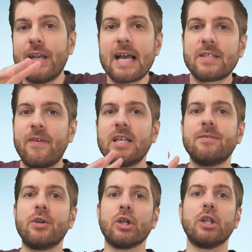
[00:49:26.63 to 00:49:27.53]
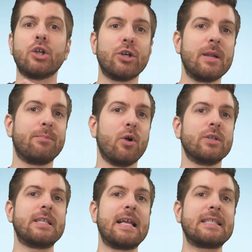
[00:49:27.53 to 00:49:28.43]
the next phase of your learning
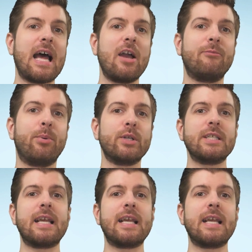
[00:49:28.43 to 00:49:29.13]
process, I've put